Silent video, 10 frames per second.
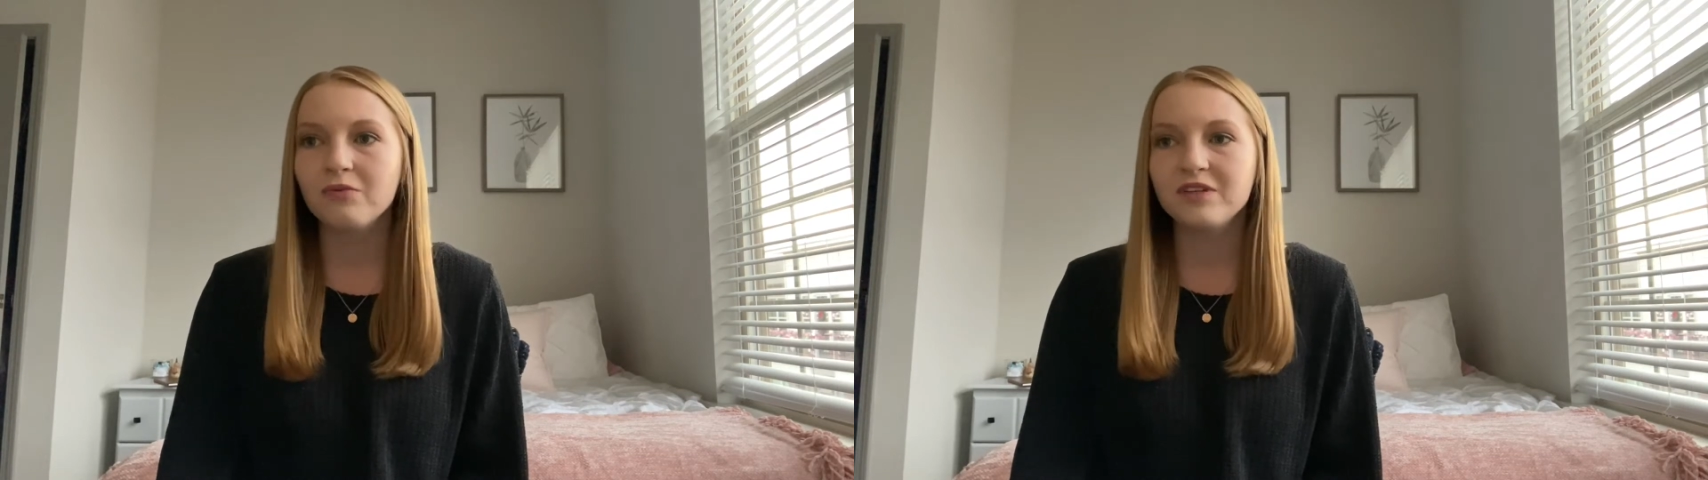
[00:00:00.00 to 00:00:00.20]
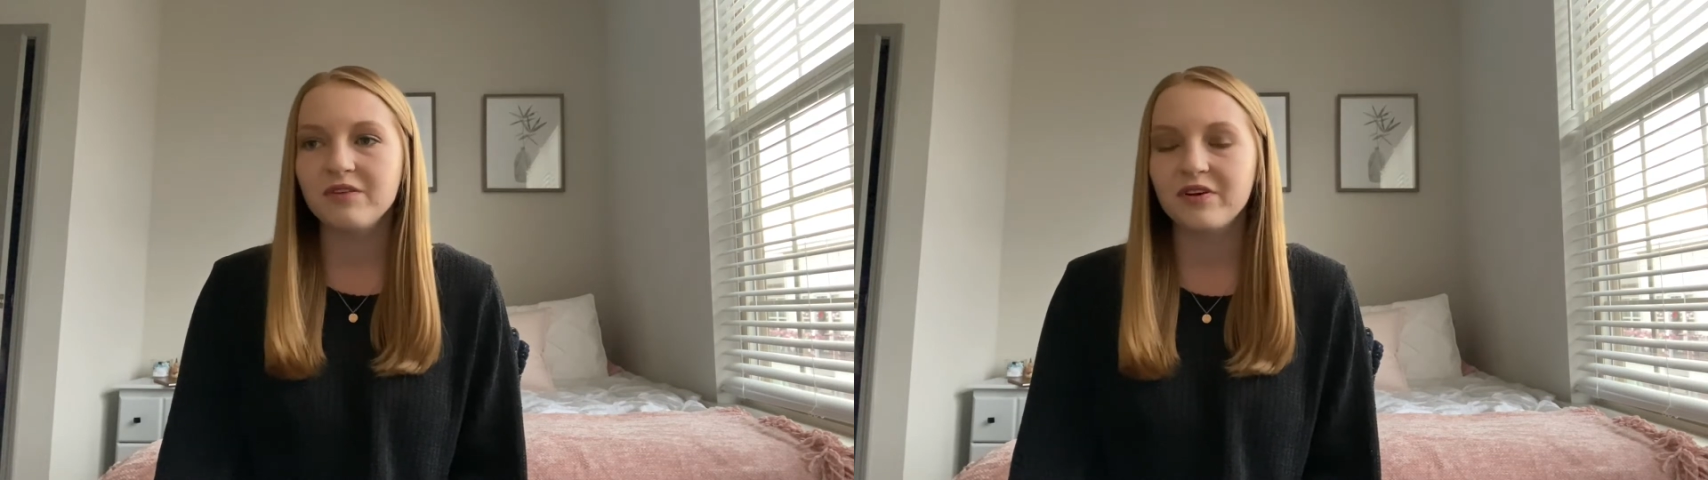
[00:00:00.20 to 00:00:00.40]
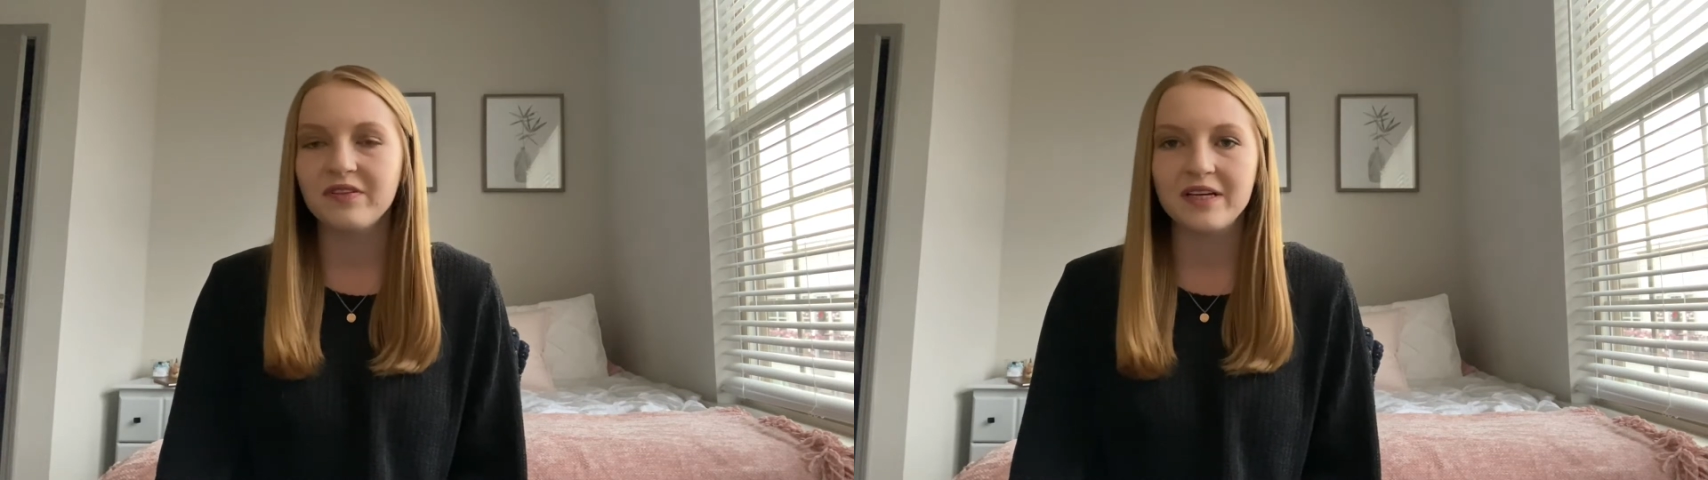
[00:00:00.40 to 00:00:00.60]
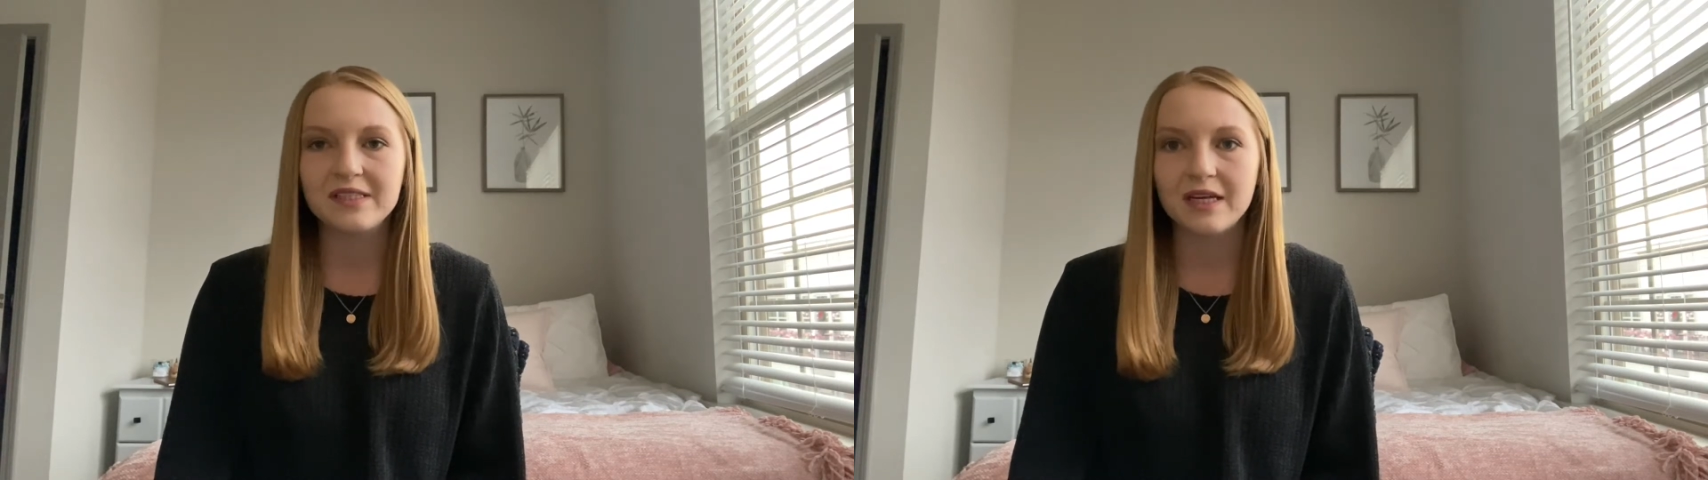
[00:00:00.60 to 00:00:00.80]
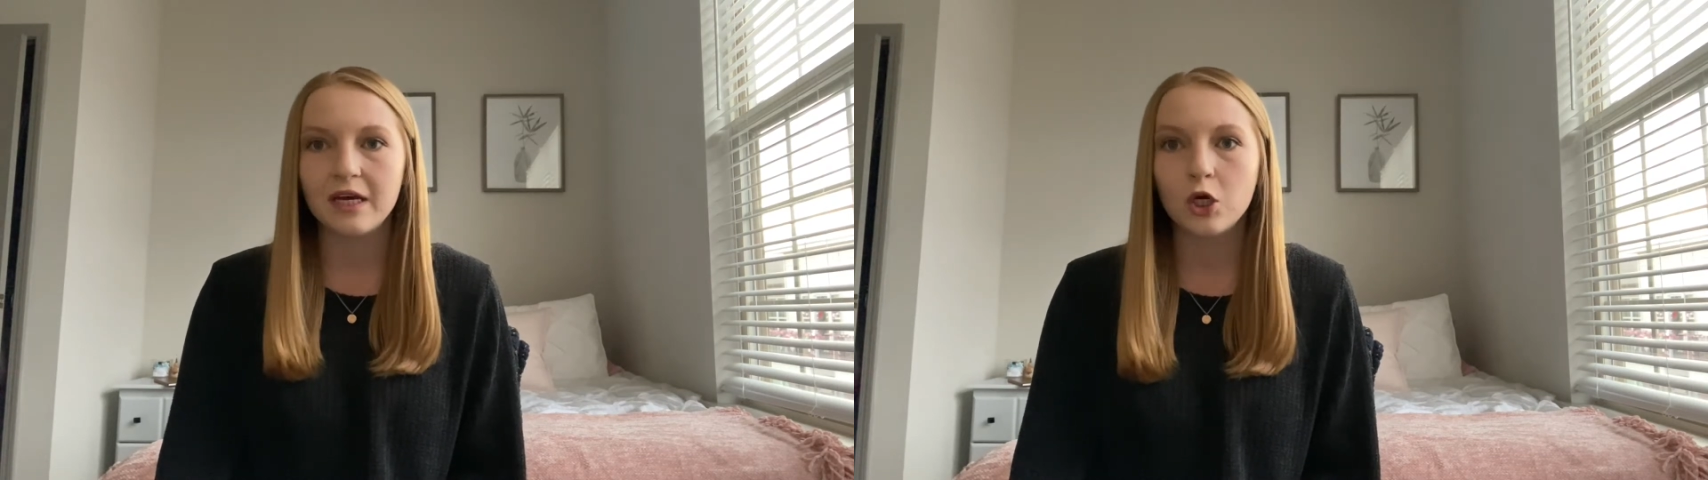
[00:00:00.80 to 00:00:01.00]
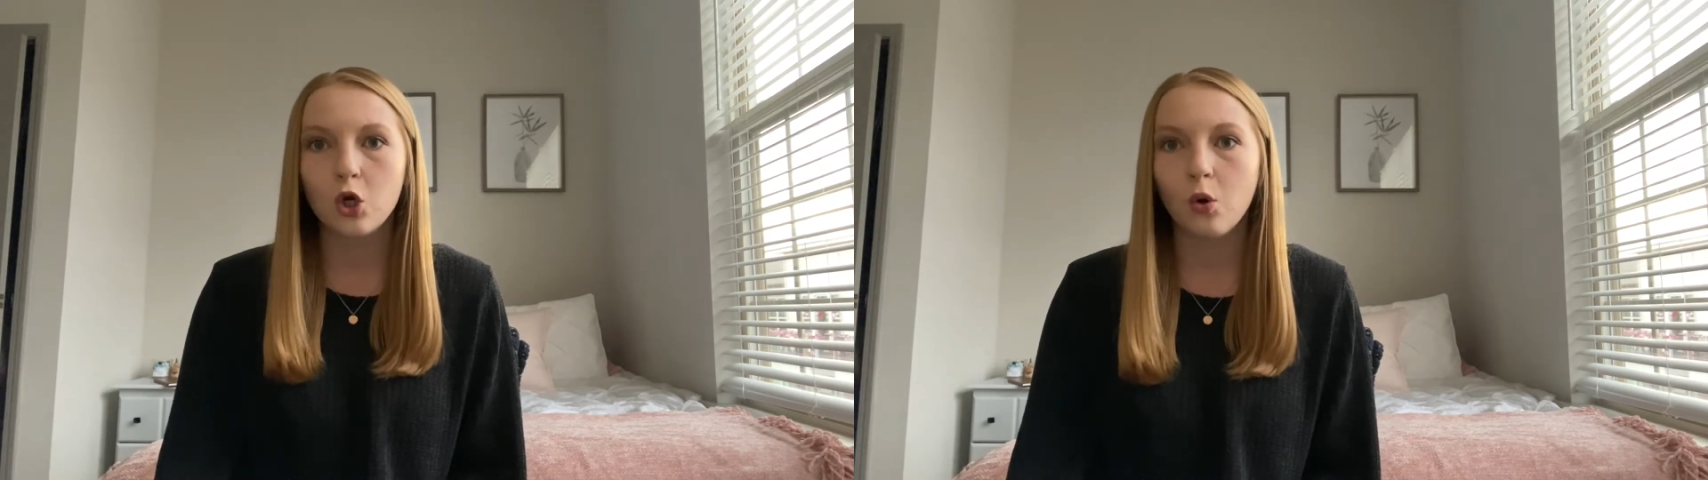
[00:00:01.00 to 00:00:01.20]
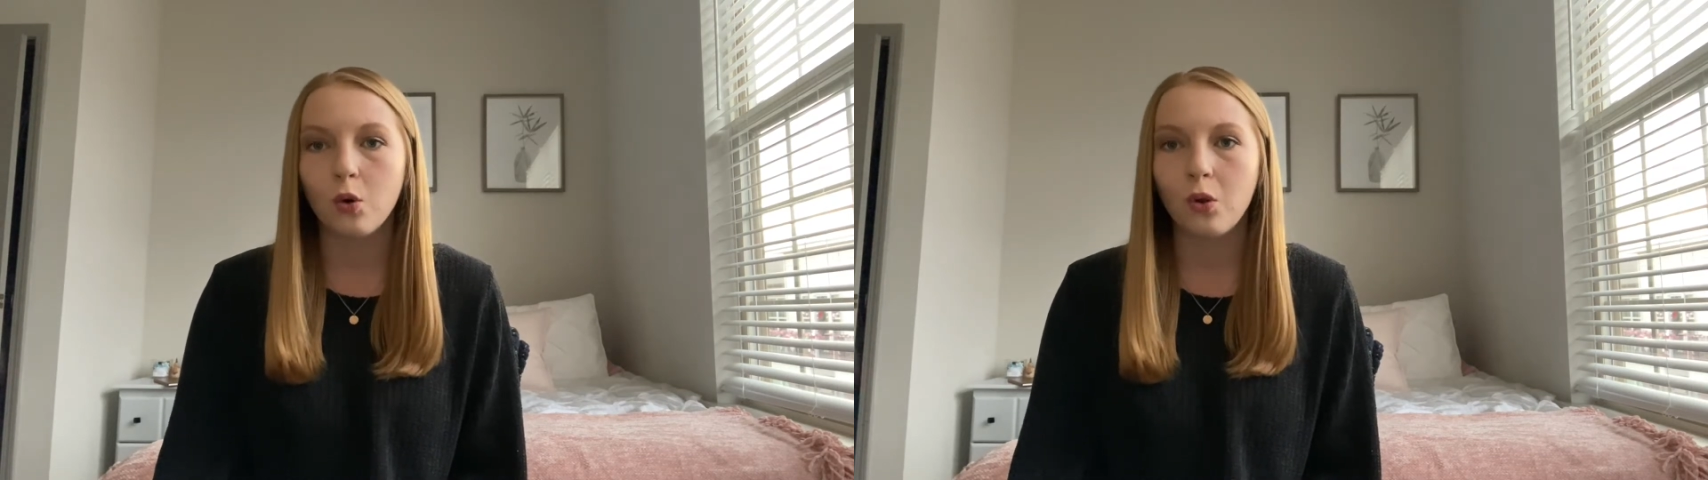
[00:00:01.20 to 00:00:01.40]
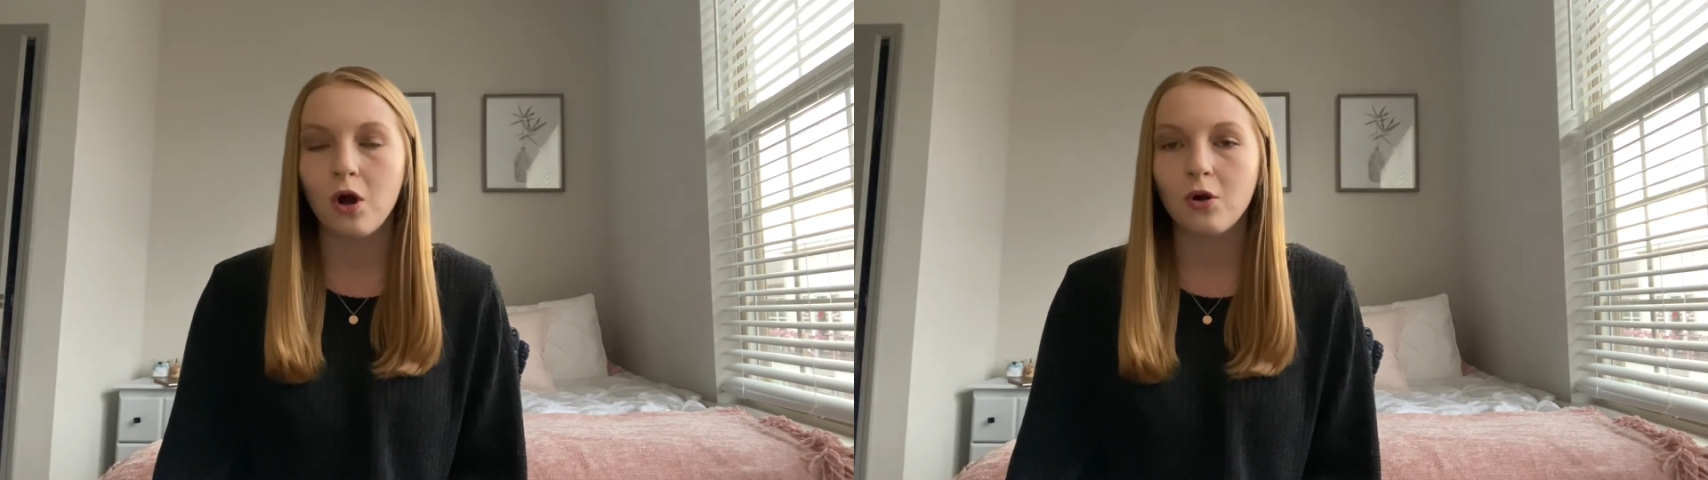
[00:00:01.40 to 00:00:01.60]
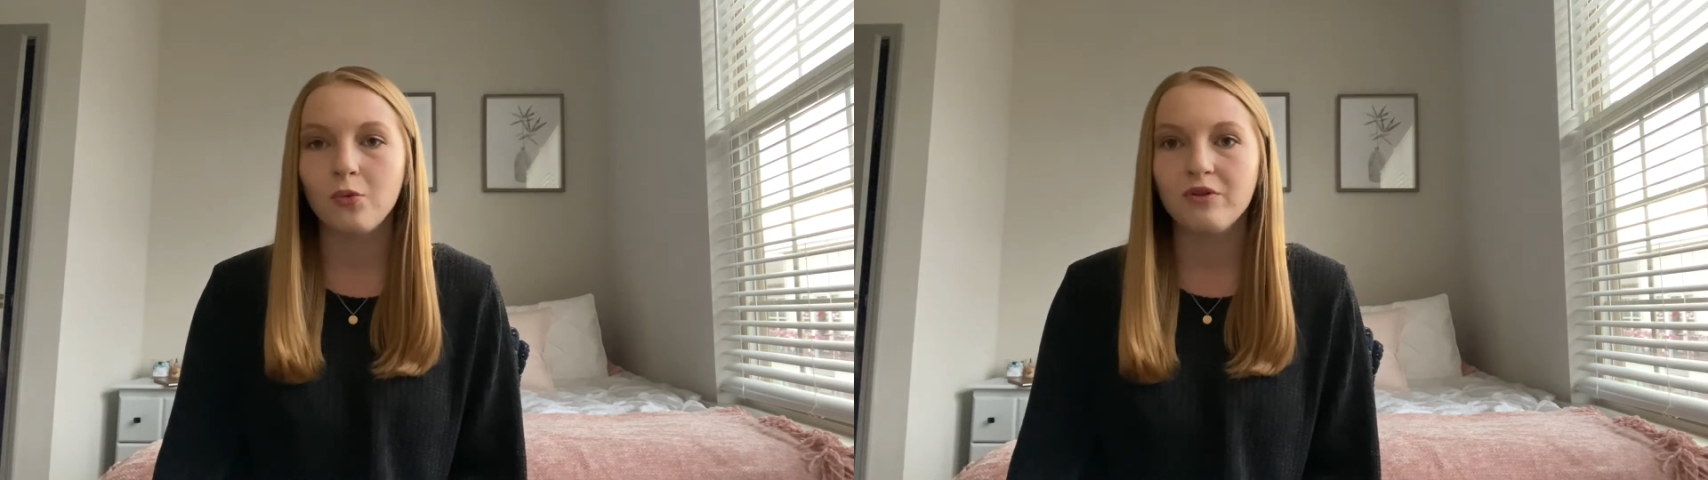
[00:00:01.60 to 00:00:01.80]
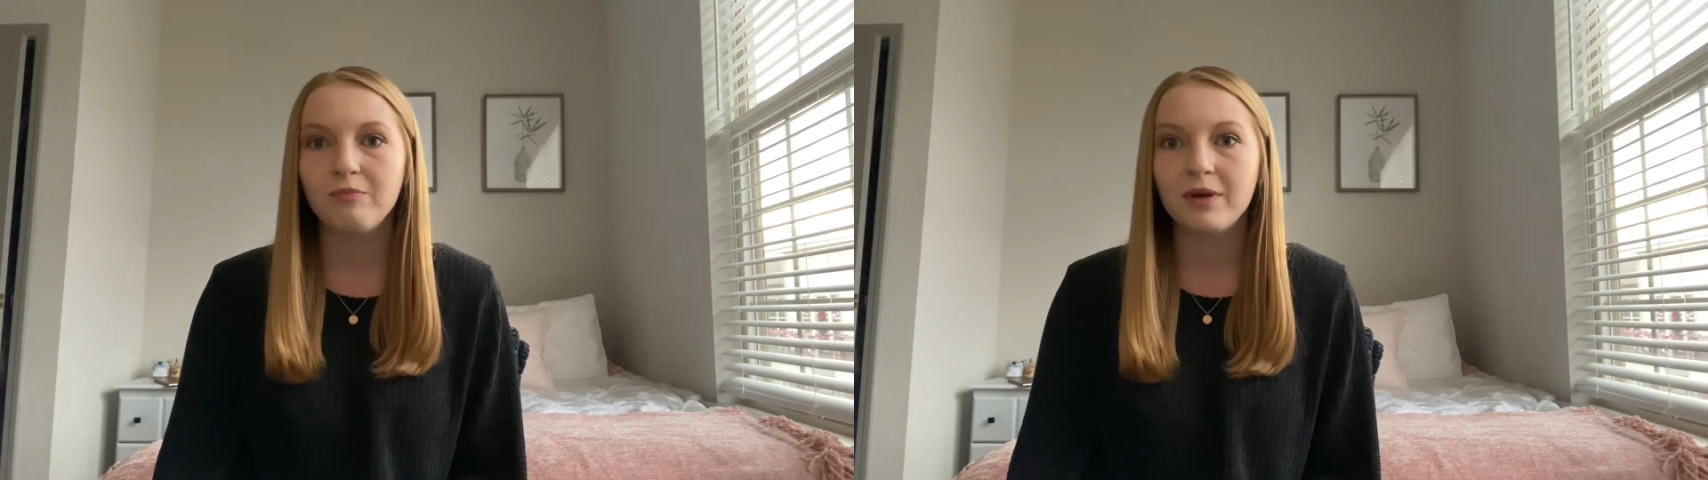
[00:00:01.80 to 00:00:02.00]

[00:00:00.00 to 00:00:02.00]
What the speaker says: the different things that go along with